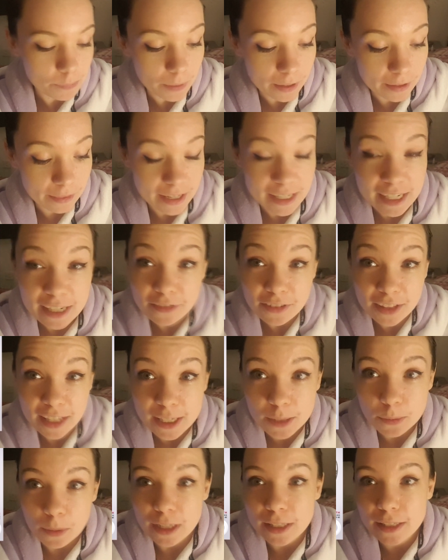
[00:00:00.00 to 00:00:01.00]
but they did for
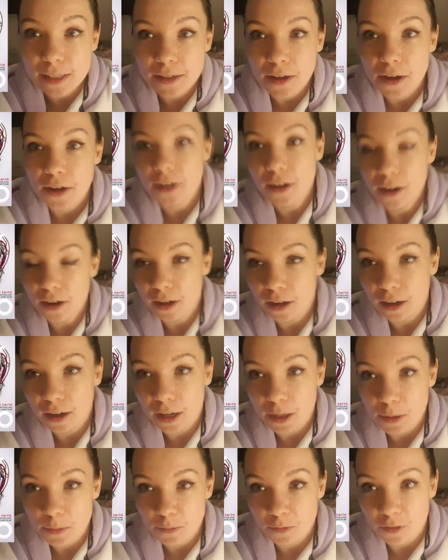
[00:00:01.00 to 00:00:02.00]
this one, so
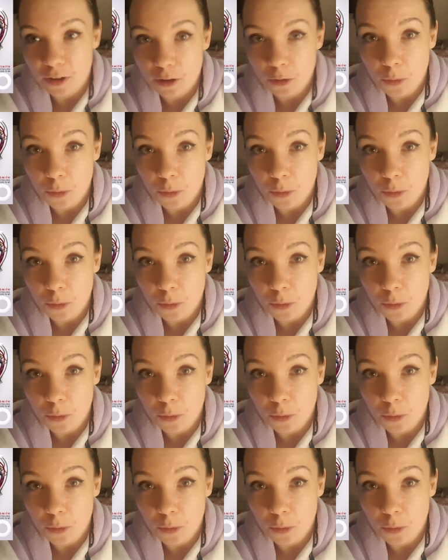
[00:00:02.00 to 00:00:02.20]
I'm